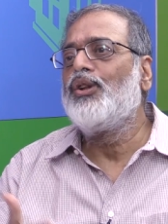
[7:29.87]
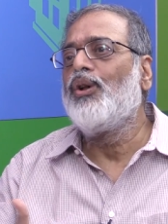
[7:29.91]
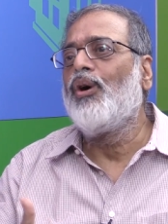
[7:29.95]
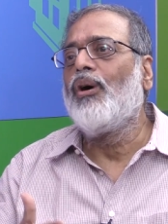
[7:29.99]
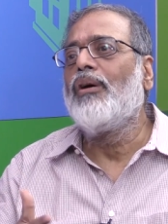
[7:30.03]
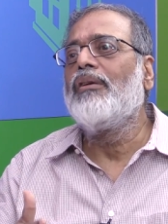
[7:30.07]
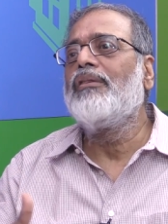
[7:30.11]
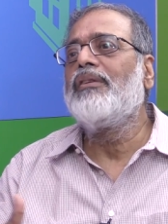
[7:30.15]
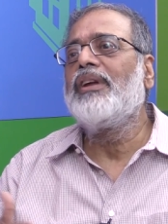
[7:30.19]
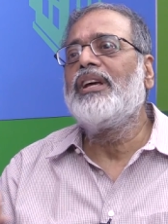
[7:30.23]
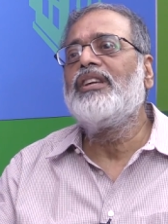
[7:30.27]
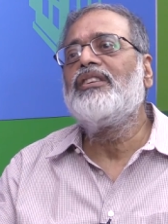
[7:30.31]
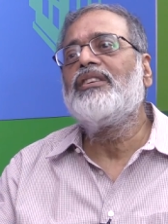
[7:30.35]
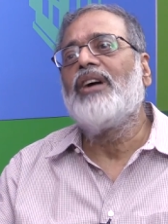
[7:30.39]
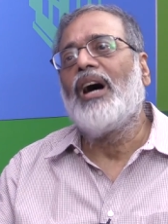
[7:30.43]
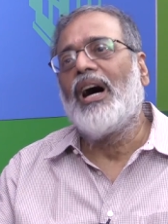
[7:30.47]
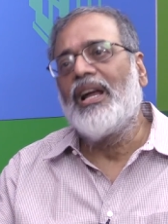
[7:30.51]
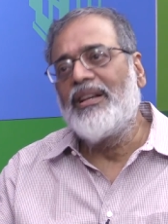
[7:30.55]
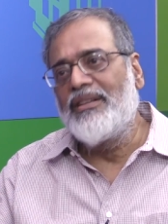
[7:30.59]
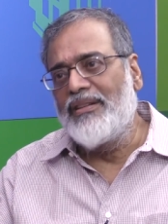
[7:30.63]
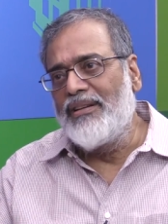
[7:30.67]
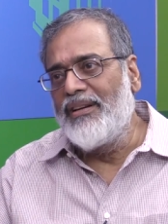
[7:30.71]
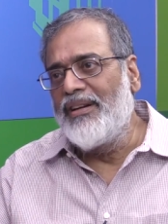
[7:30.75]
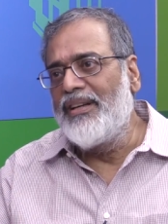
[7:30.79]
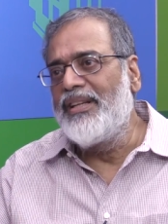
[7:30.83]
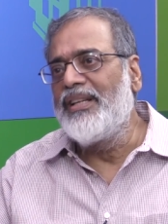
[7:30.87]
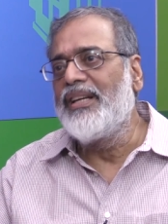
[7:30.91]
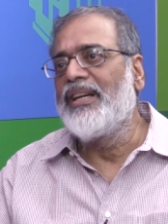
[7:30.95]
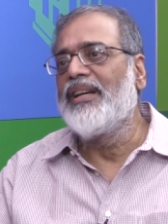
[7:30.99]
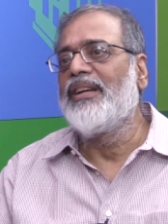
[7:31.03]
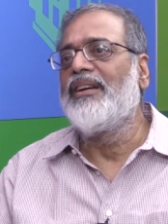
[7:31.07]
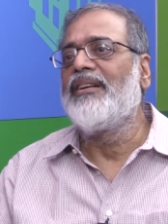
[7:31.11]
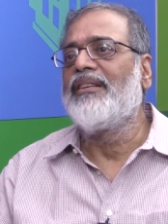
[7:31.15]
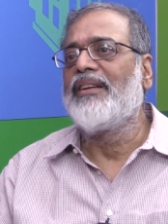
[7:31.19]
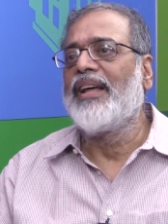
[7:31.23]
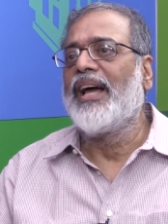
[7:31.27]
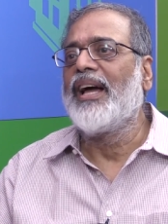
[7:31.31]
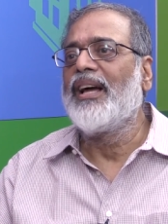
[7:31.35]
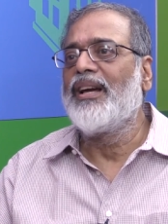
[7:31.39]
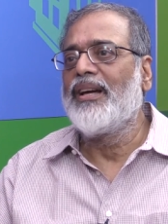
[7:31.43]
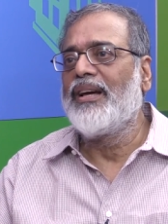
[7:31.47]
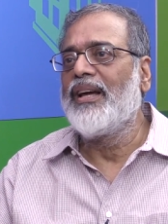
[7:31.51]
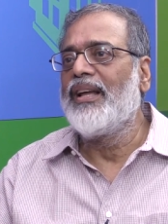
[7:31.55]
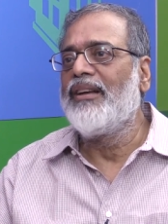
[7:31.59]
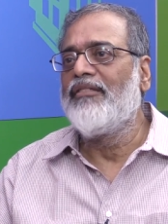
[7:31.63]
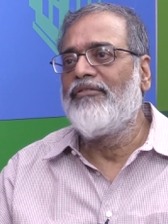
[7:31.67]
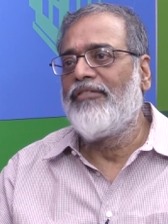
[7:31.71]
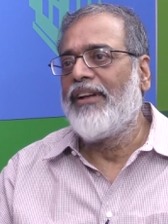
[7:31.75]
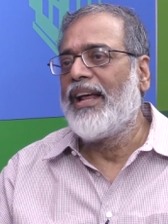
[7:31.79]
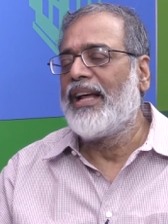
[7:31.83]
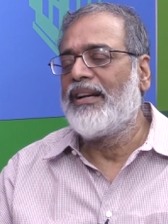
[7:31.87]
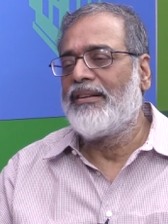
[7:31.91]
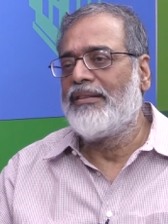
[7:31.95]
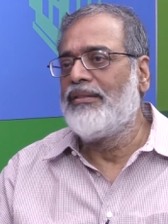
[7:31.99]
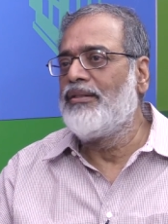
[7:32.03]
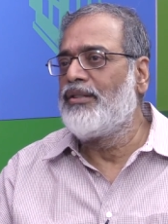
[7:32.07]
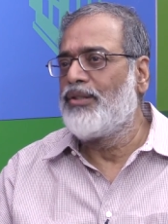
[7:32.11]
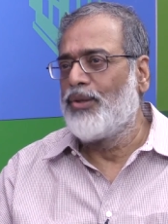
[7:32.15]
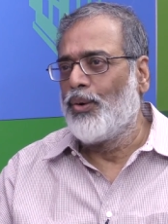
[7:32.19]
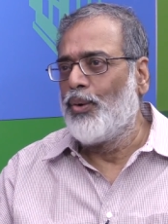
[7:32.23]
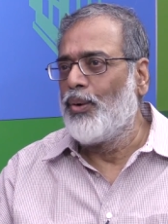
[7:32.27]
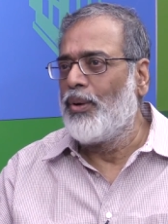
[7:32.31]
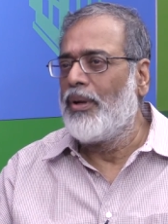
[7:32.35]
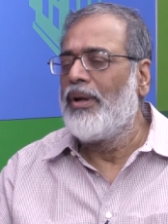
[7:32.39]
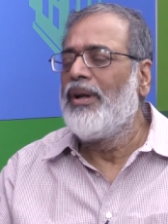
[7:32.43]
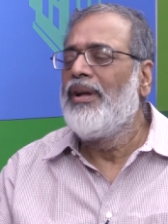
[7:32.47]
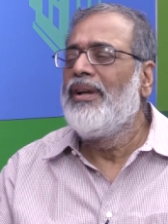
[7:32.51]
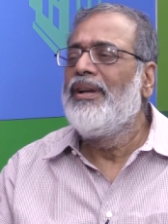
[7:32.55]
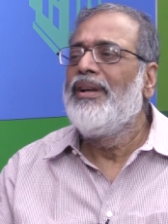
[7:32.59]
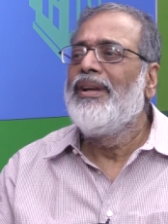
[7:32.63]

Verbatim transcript: Long range artillery can attack and flatten Seoul.